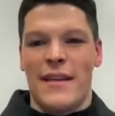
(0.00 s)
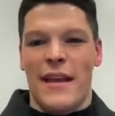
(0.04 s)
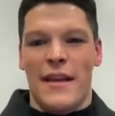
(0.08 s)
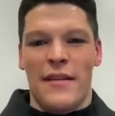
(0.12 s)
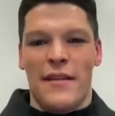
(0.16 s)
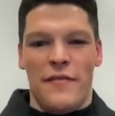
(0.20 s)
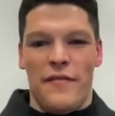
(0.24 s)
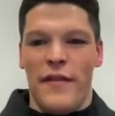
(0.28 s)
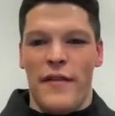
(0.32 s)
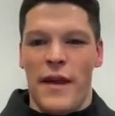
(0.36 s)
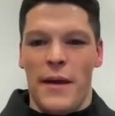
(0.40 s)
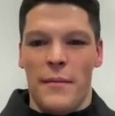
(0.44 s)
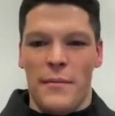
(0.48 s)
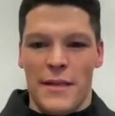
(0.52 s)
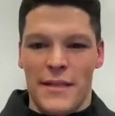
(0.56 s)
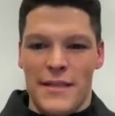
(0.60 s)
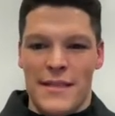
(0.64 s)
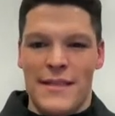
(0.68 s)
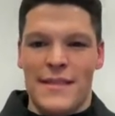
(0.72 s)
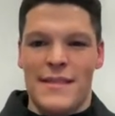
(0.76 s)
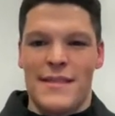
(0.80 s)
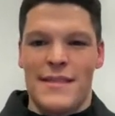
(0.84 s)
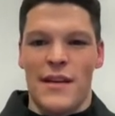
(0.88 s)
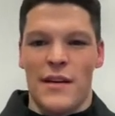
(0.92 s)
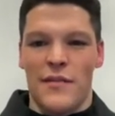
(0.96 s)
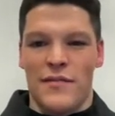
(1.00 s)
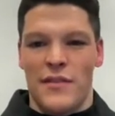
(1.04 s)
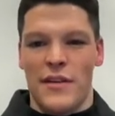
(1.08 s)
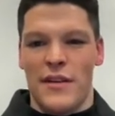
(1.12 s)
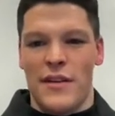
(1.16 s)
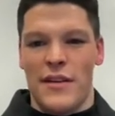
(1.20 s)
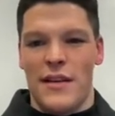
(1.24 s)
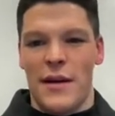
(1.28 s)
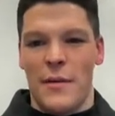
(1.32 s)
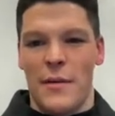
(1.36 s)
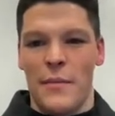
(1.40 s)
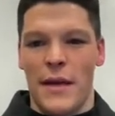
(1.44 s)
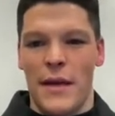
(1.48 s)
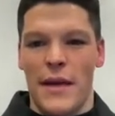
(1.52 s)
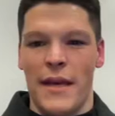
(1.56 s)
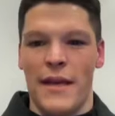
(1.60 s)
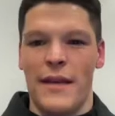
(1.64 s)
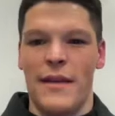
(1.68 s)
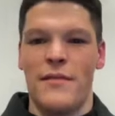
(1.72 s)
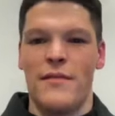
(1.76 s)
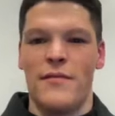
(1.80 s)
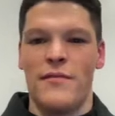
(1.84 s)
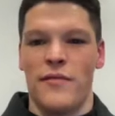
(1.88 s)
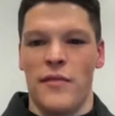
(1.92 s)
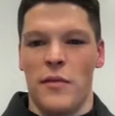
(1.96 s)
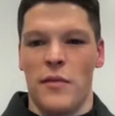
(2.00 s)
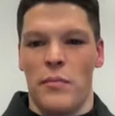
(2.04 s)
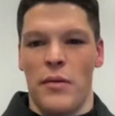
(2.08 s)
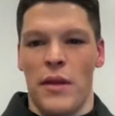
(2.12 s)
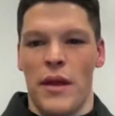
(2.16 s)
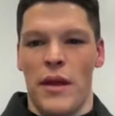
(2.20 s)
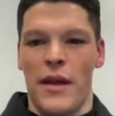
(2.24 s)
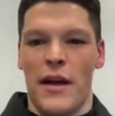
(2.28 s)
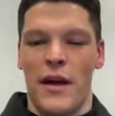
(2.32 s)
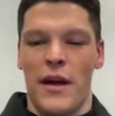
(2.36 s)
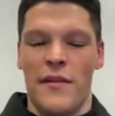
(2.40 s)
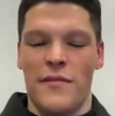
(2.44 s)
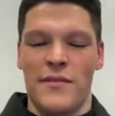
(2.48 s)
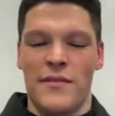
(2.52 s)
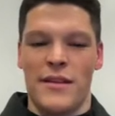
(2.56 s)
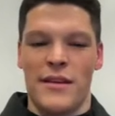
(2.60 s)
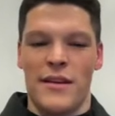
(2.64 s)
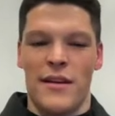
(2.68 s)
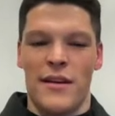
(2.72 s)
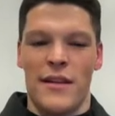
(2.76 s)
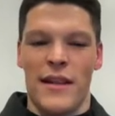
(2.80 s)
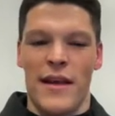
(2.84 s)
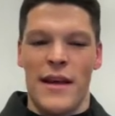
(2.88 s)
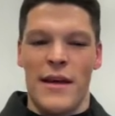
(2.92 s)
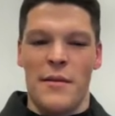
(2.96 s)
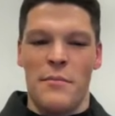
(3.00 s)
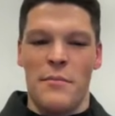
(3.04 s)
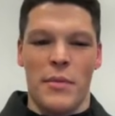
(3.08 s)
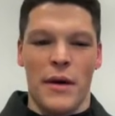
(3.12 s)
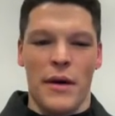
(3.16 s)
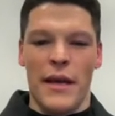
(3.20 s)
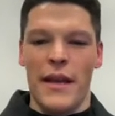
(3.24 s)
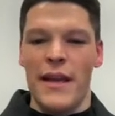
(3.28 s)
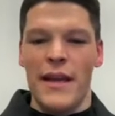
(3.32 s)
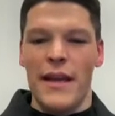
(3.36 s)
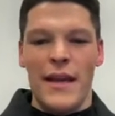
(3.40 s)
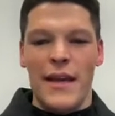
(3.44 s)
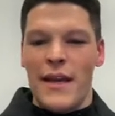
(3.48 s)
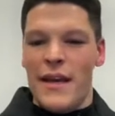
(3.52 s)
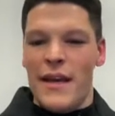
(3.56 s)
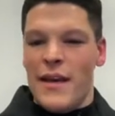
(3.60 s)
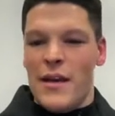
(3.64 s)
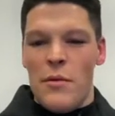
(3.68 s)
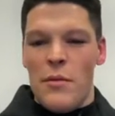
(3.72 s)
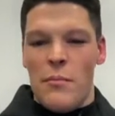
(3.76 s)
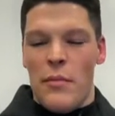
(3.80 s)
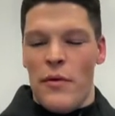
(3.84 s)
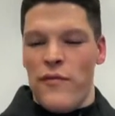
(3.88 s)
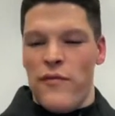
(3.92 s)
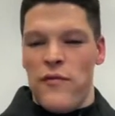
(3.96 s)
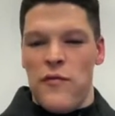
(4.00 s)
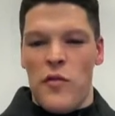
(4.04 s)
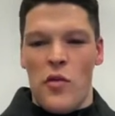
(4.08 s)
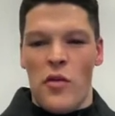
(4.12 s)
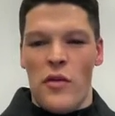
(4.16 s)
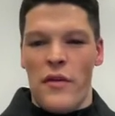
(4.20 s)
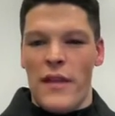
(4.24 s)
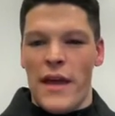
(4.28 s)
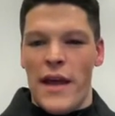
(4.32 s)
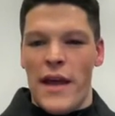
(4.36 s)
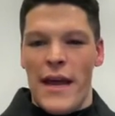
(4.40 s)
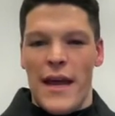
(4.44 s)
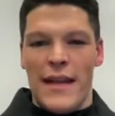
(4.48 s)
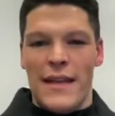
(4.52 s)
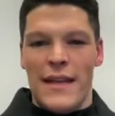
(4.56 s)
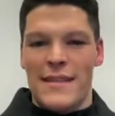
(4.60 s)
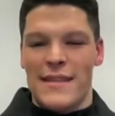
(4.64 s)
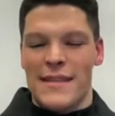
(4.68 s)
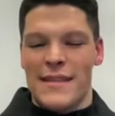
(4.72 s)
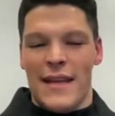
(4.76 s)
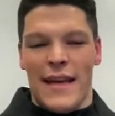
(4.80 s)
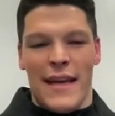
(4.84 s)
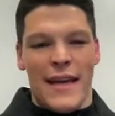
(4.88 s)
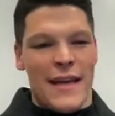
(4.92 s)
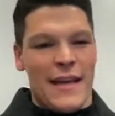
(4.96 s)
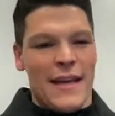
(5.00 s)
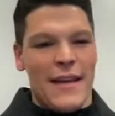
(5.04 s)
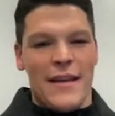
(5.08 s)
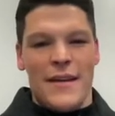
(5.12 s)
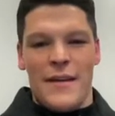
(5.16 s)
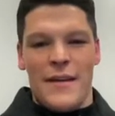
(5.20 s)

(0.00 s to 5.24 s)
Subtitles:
like families and stuff could come in for playoffs and all that, but before that it's like